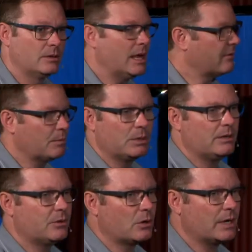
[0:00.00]
Never
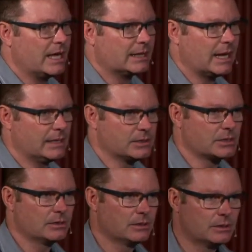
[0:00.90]
believe your own
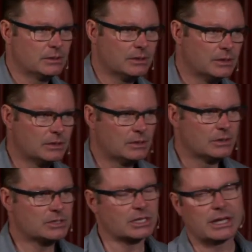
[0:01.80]
headlines.
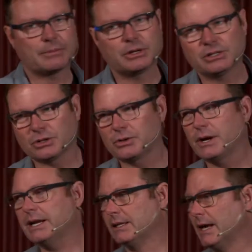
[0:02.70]
Celebrities are great at